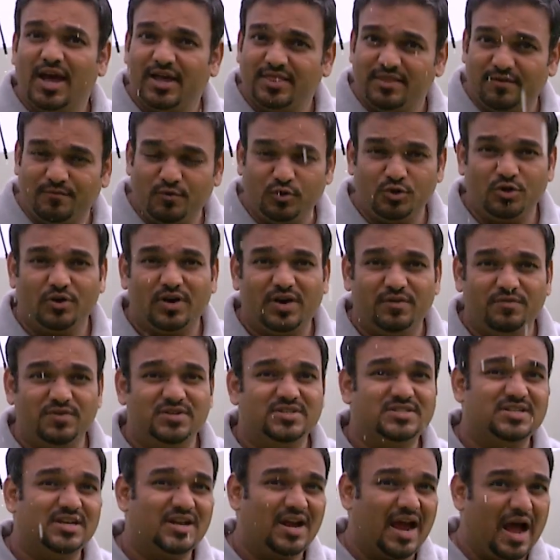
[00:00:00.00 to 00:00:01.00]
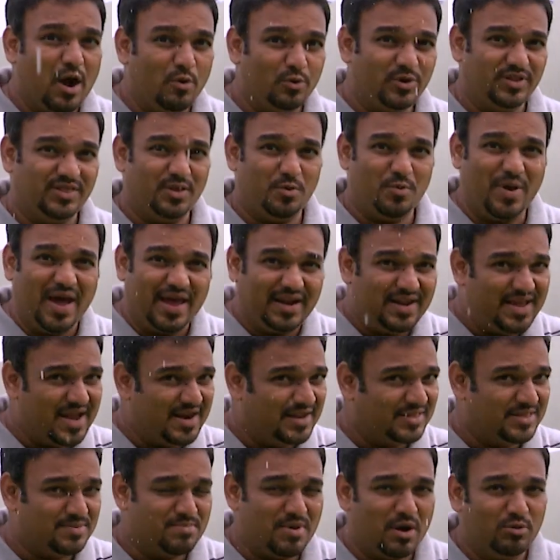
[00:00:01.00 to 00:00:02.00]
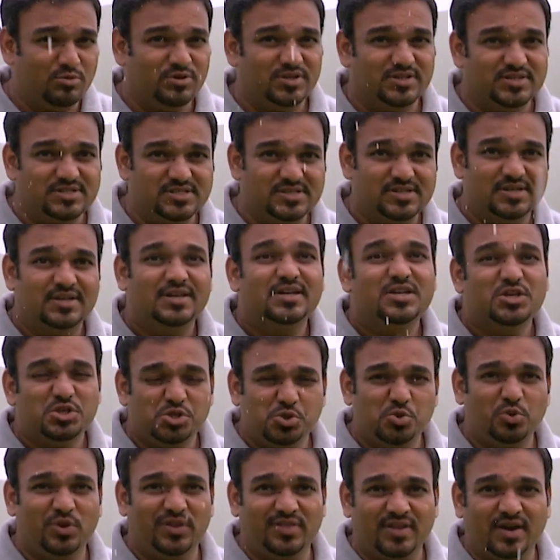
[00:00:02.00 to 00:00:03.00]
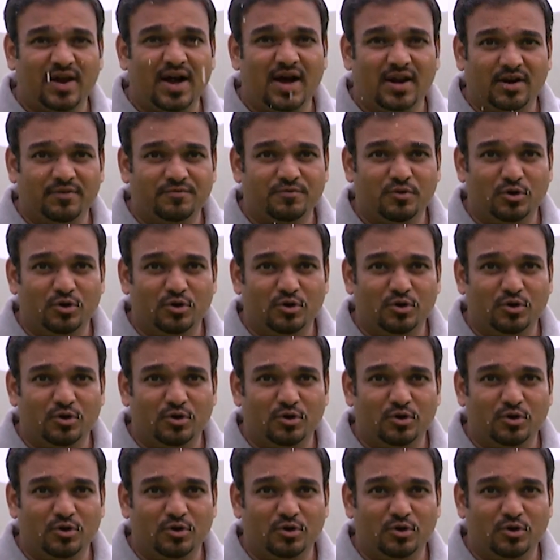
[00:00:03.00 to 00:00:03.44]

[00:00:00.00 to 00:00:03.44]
The photographers are out in the valley and in the mountains, shooting the car of